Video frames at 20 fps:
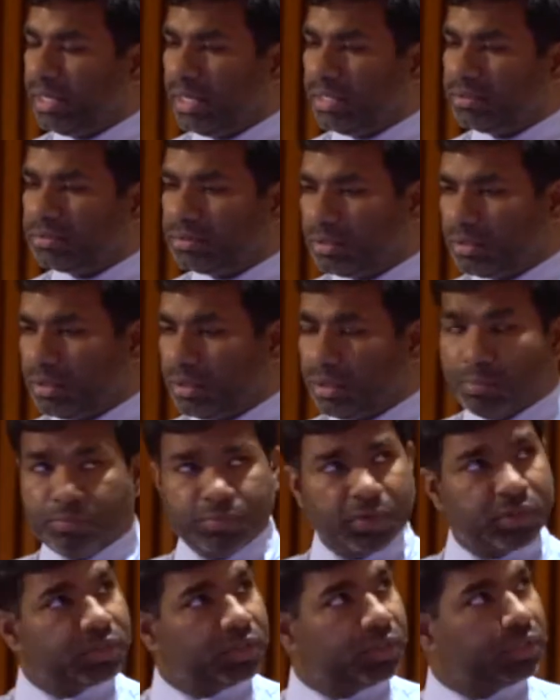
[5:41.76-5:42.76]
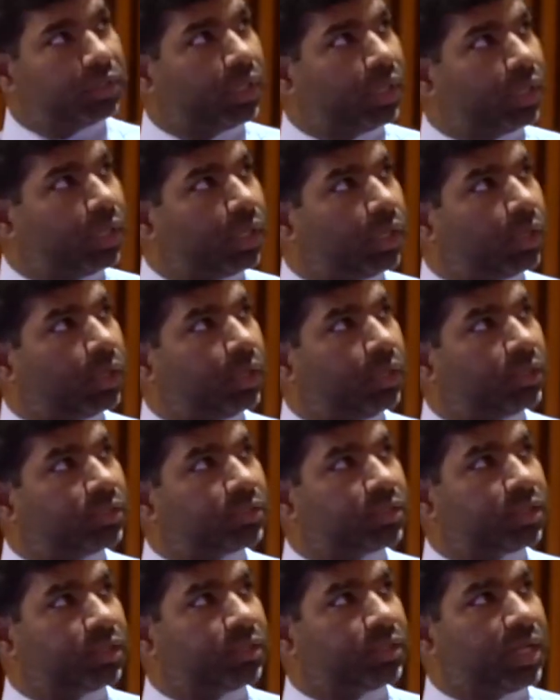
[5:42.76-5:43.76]
cancer. Obviously, the
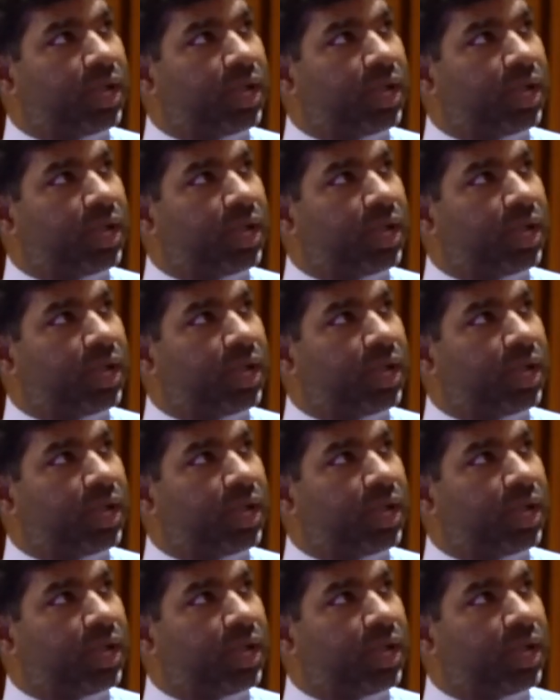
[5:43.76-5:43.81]
risk is